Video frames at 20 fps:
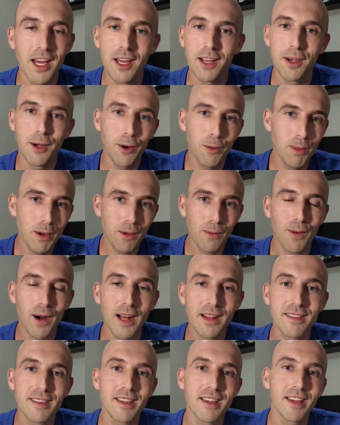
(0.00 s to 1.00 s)
Nobody
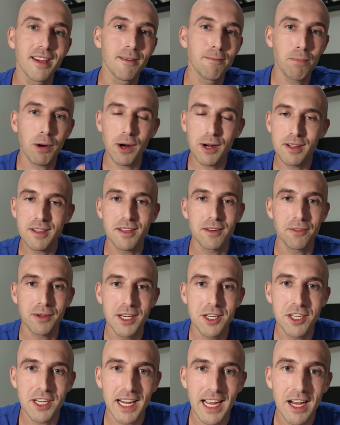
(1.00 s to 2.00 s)
wants a person
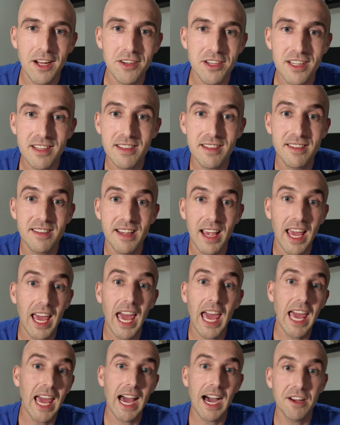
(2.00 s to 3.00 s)
reaching out just to say,
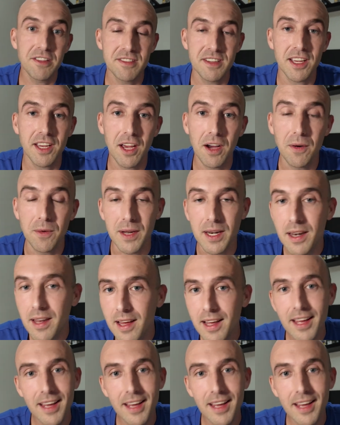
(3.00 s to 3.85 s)
hey, how's it going?